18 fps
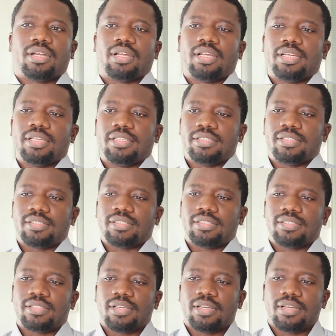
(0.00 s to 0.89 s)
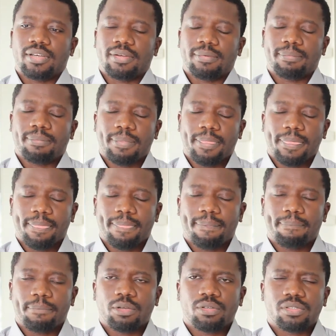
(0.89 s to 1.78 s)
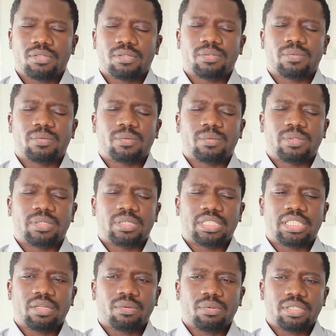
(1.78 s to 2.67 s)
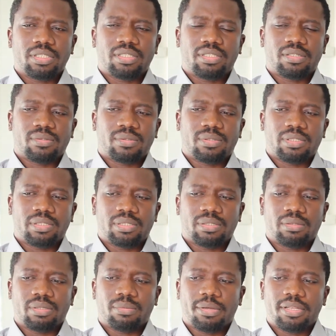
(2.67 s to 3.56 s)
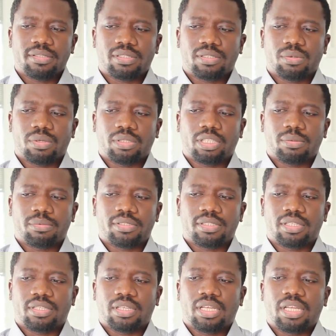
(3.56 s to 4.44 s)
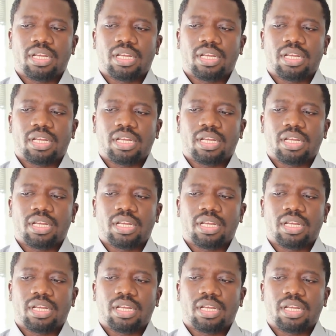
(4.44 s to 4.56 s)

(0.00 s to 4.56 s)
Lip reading: is because generally the main stereotype is that